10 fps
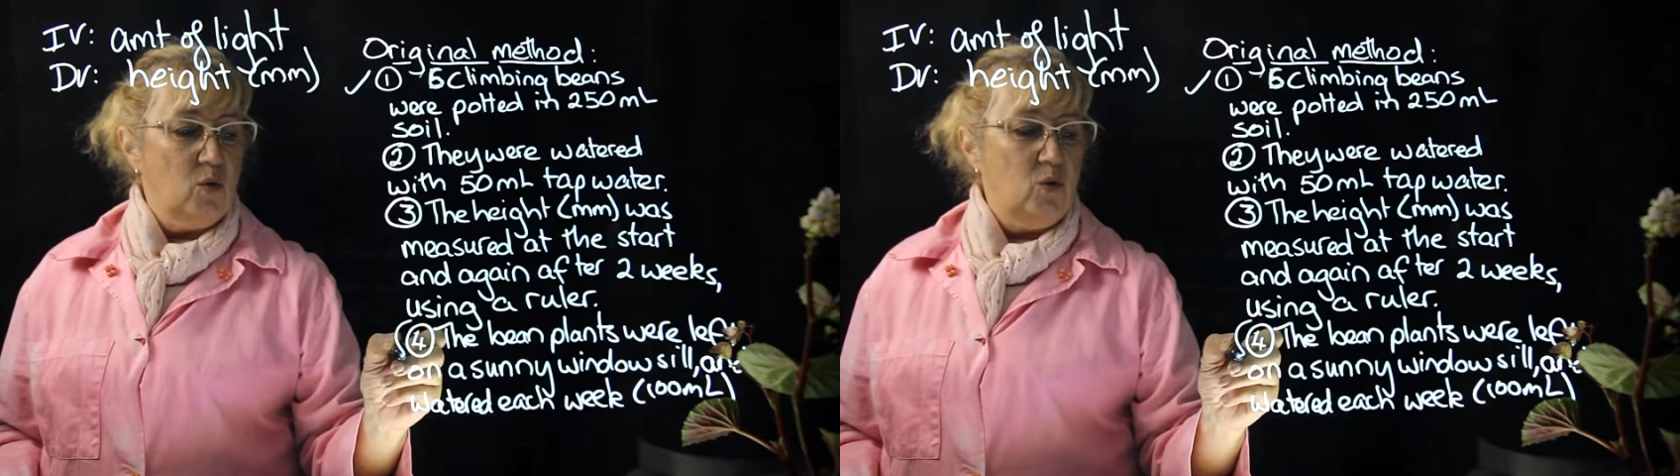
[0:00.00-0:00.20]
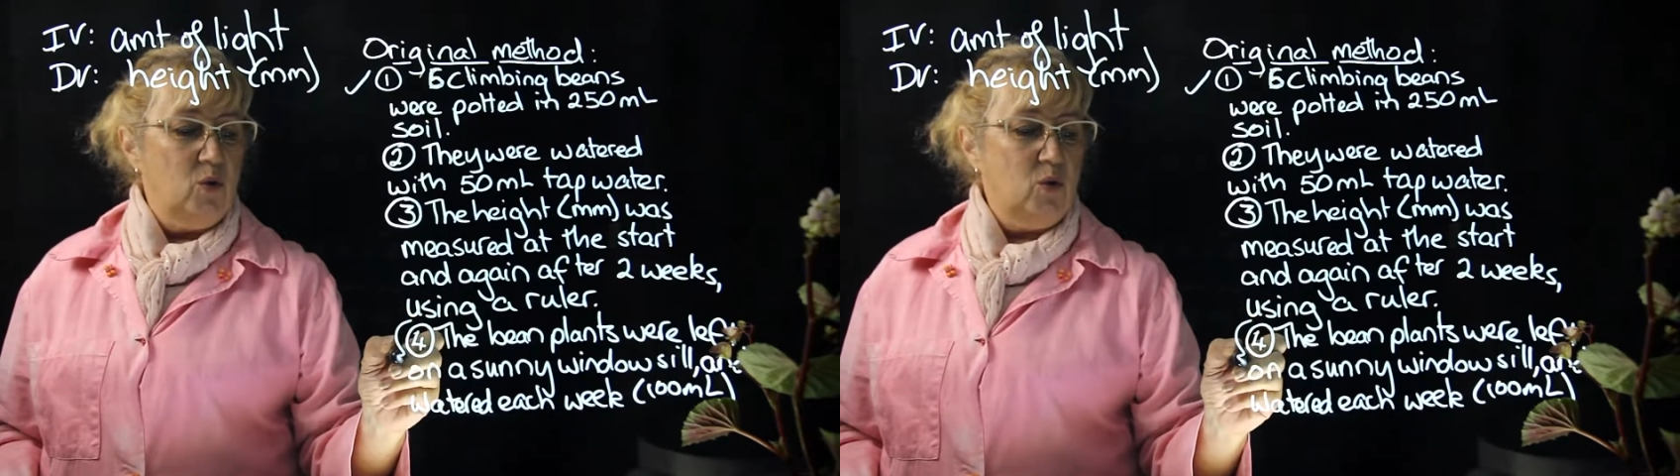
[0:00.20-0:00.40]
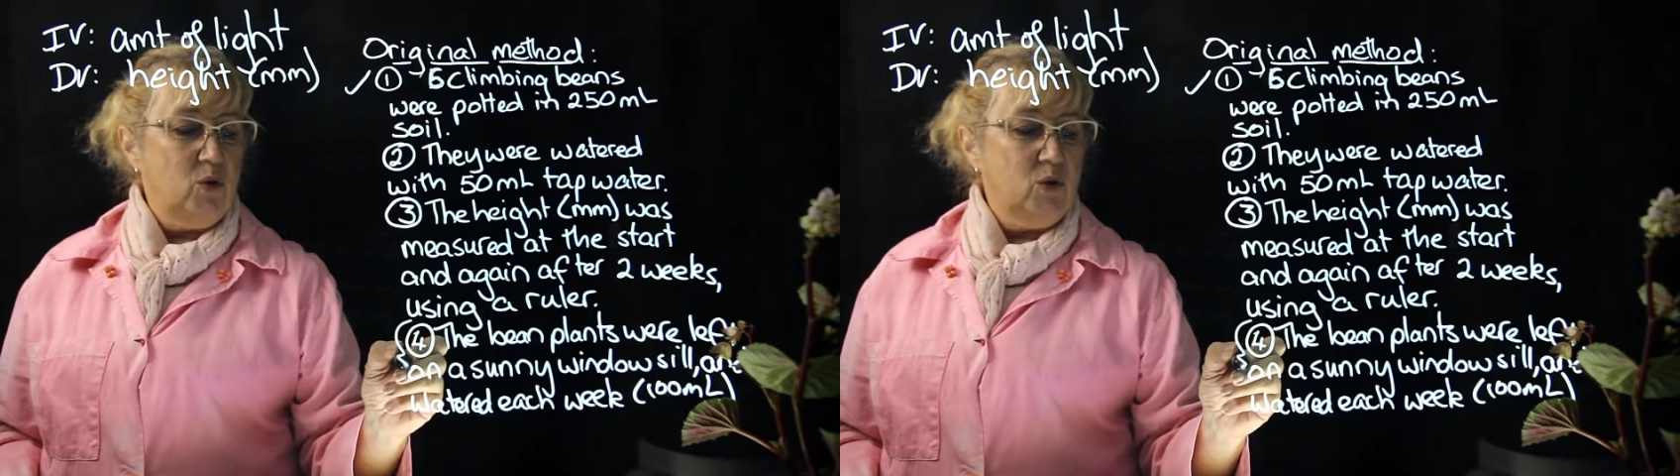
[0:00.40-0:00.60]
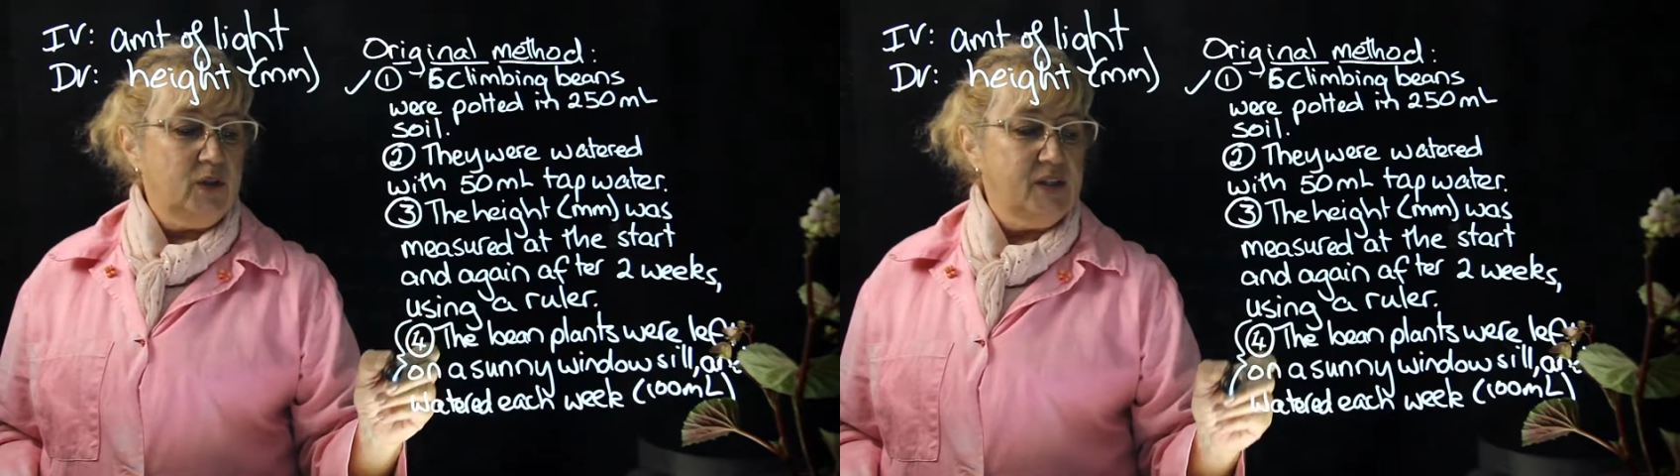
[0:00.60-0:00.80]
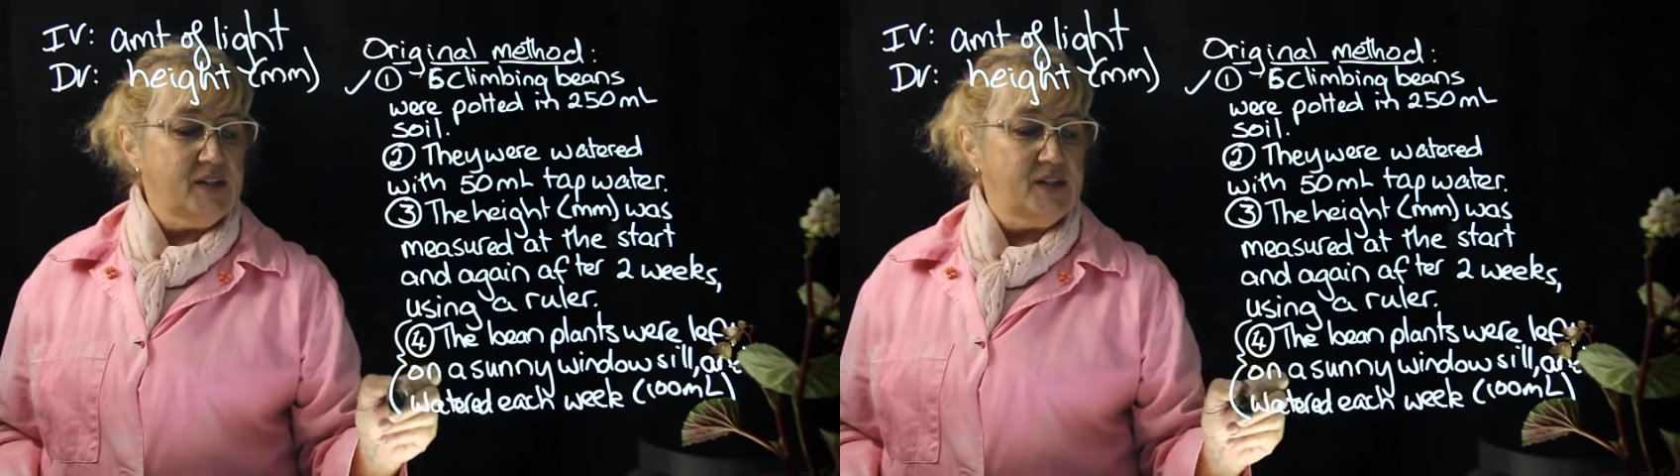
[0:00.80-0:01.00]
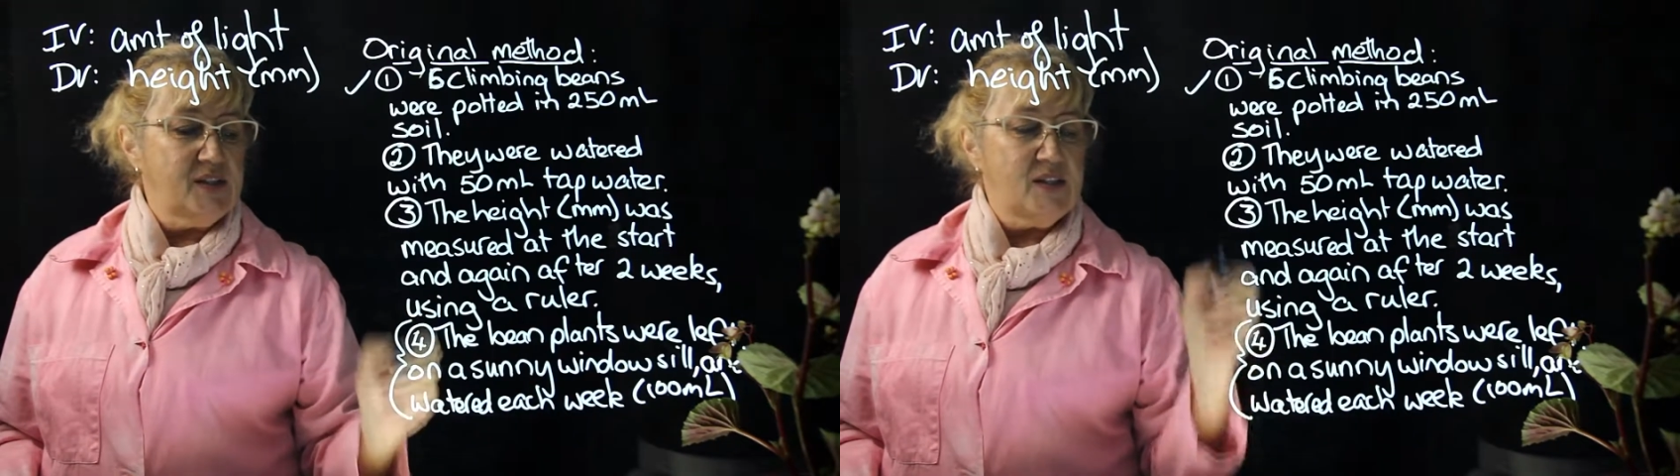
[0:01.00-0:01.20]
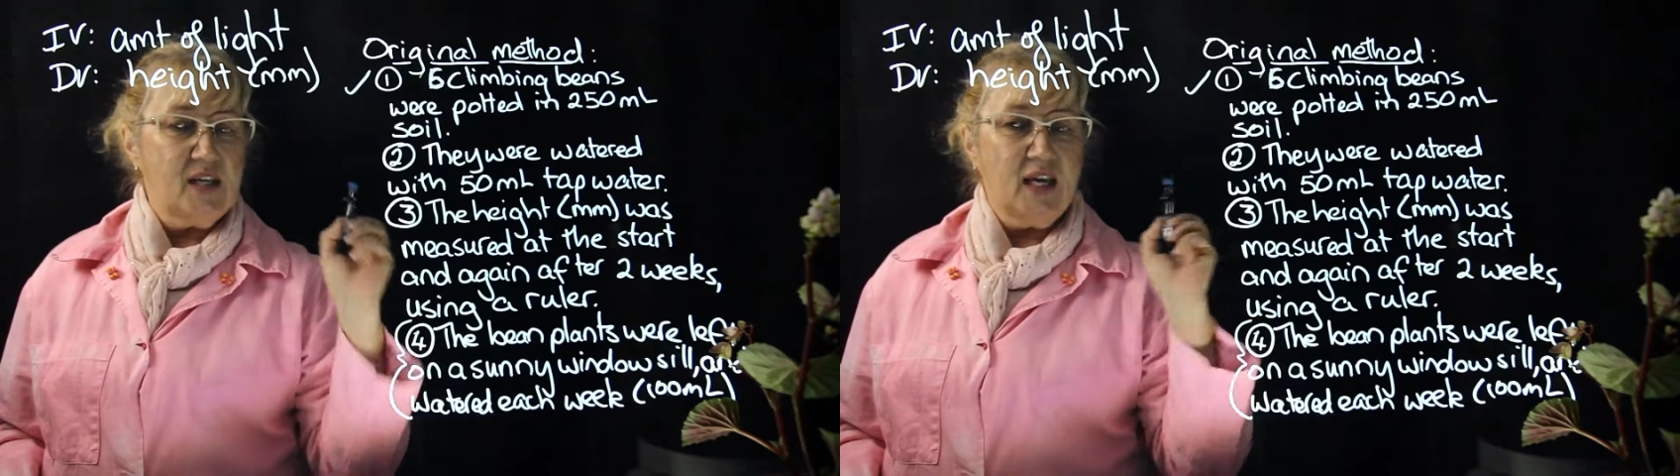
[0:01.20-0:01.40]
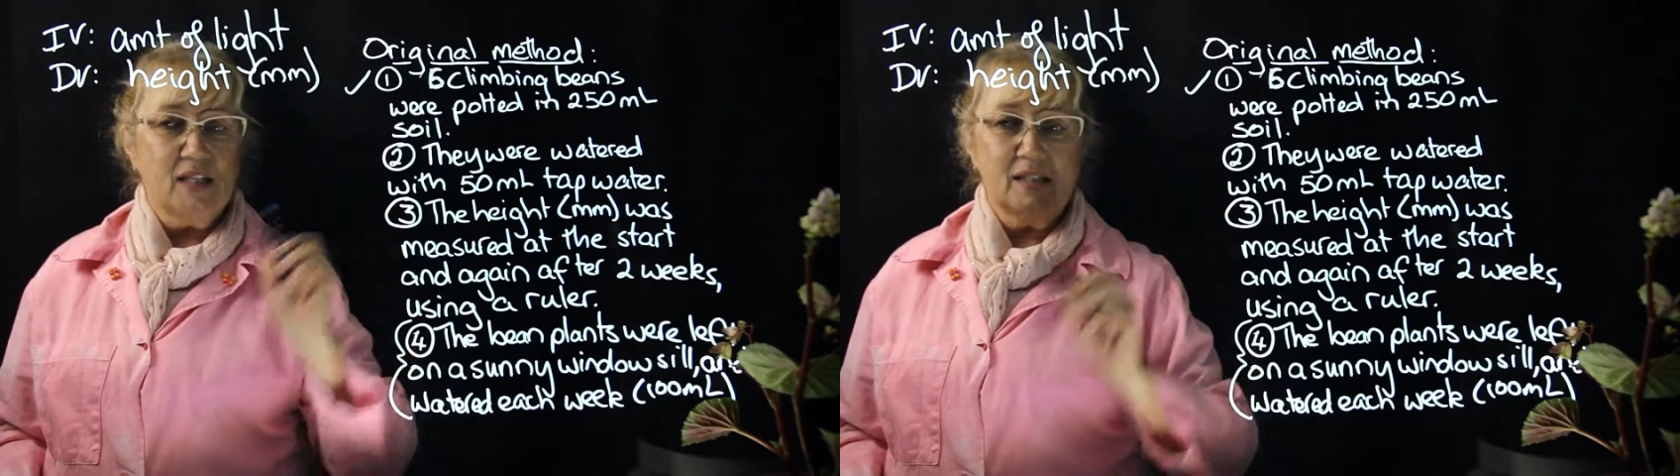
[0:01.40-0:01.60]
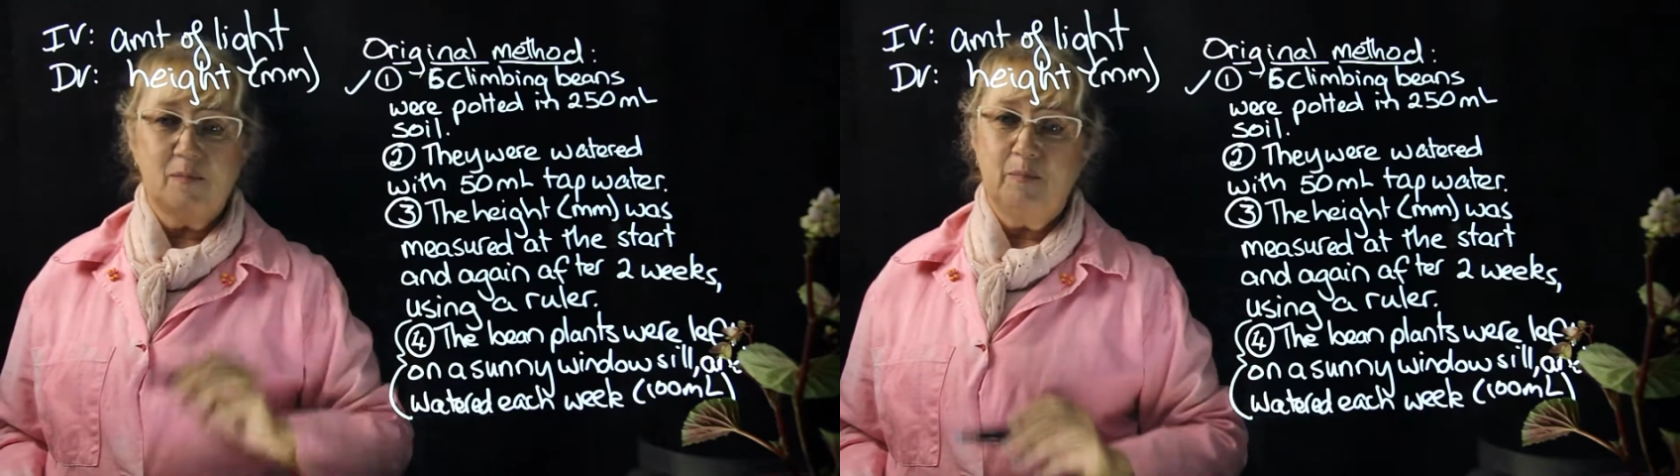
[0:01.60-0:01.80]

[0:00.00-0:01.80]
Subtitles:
all 6